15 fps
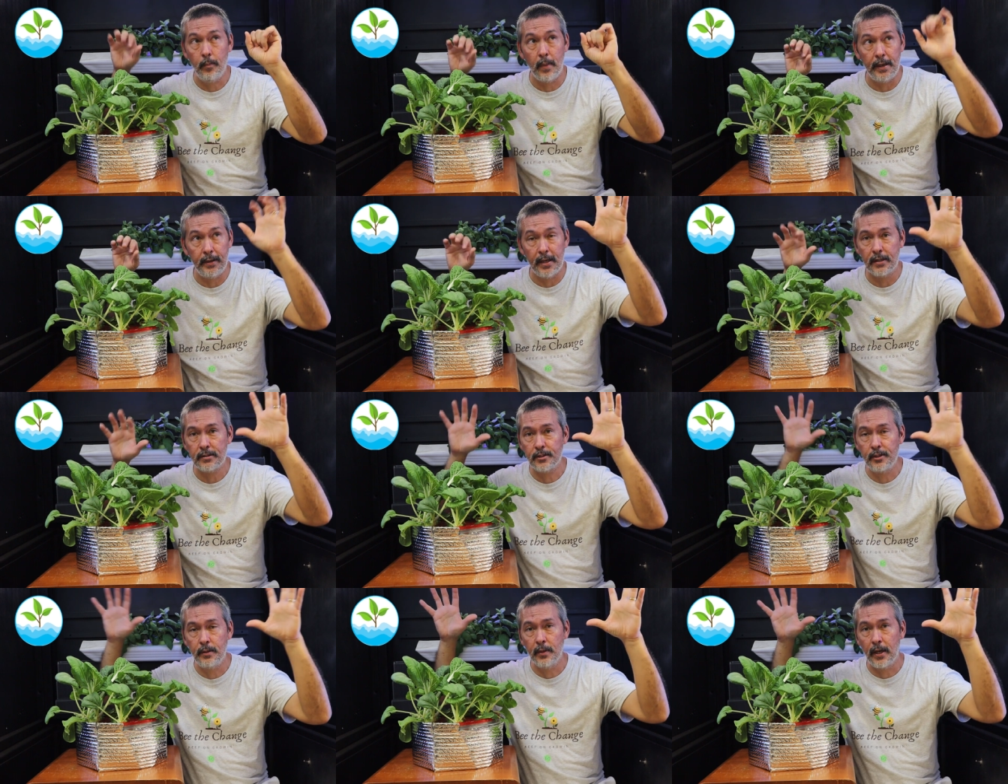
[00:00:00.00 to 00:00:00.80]
It might not
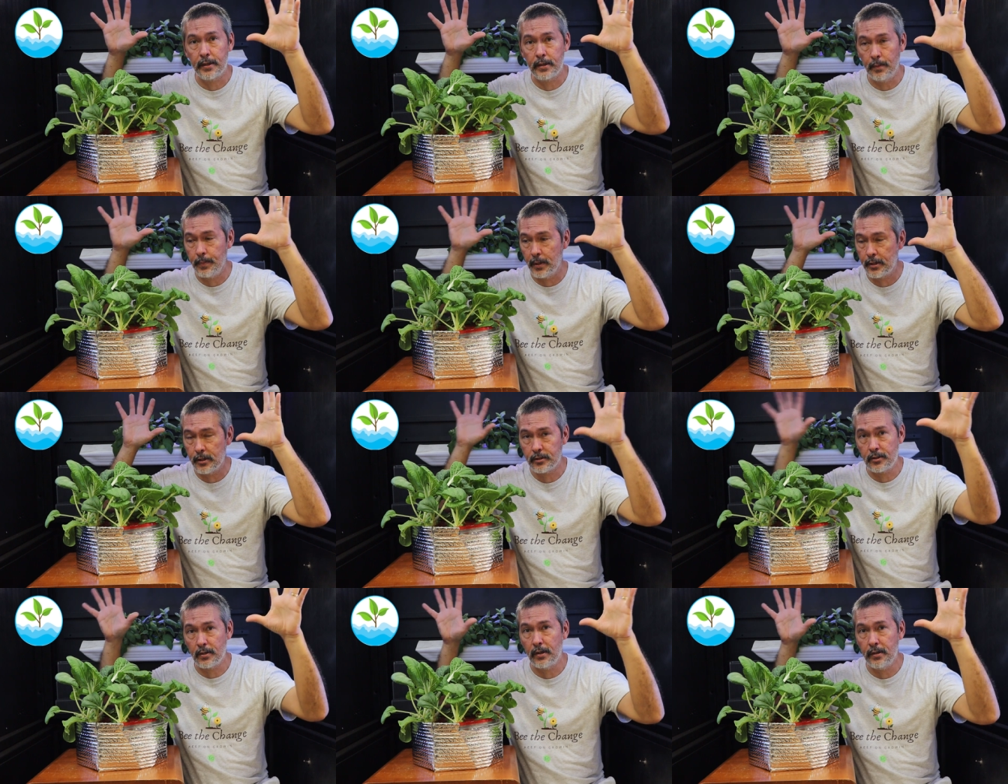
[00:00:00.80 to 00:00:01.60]
seem like it but the
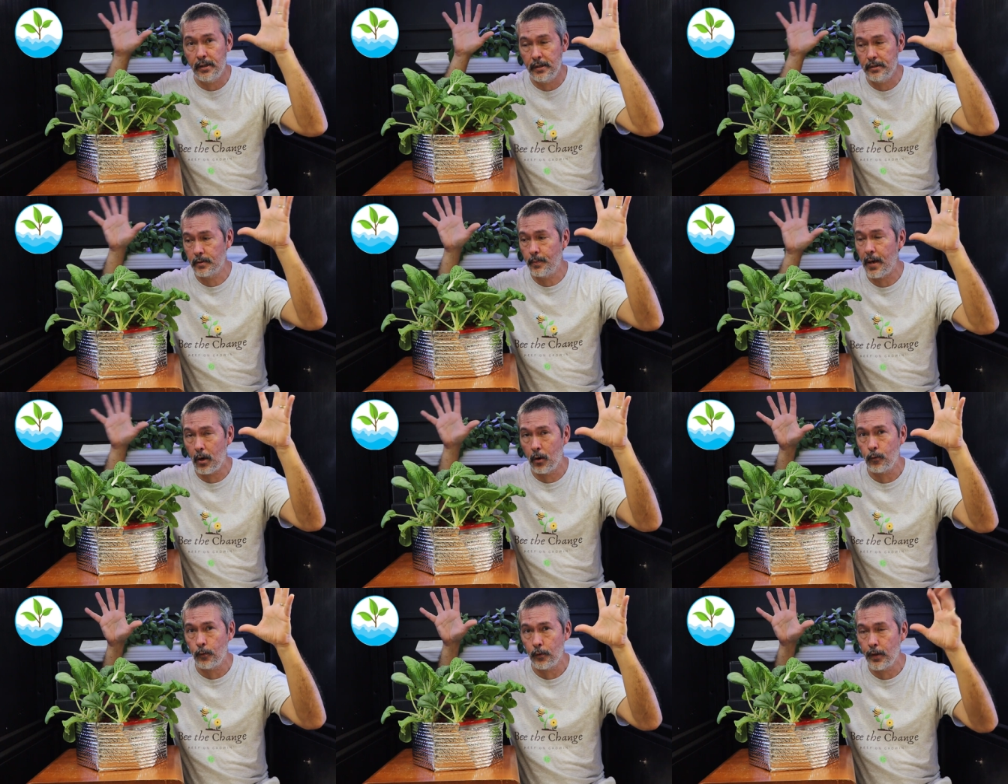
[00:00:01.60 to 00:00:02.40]
sun is a
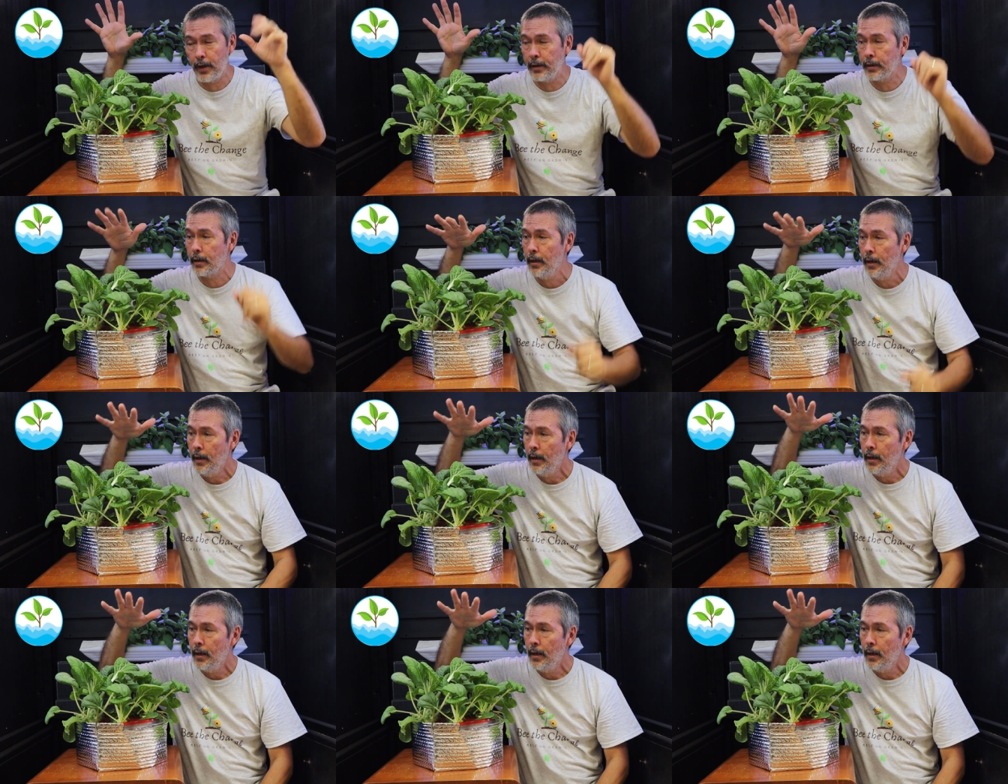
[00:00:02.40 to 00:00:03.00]
powerful thing